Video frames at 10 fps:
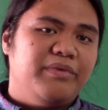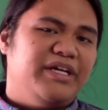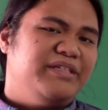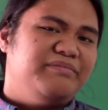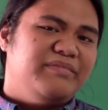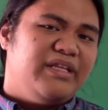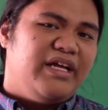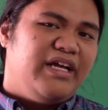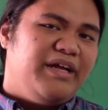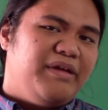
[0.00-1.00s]
But
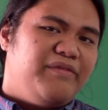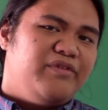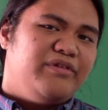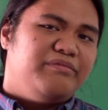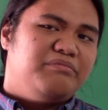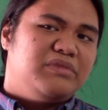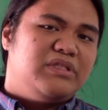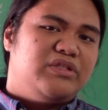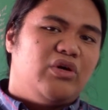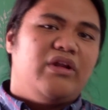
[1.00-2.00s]
if you
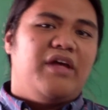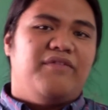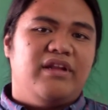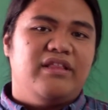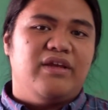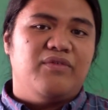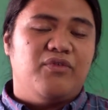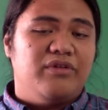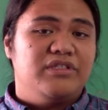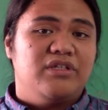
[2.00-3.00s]
don't have anything
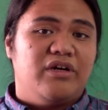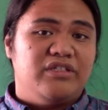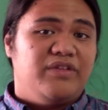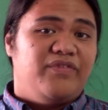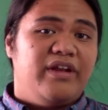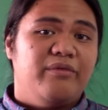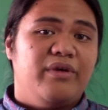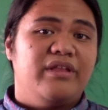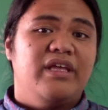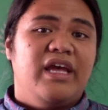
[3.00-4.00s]
for this card to defend it
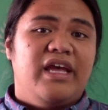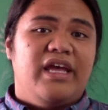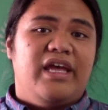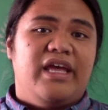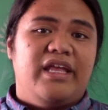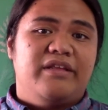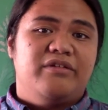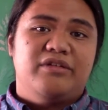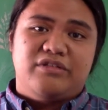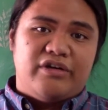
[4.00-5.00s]
with, it
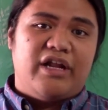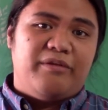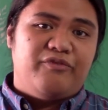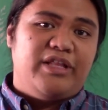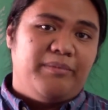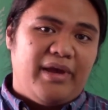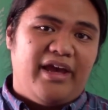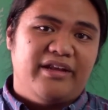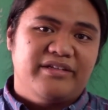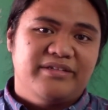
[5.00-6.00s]
could turn out really
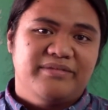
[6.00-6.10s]
bad.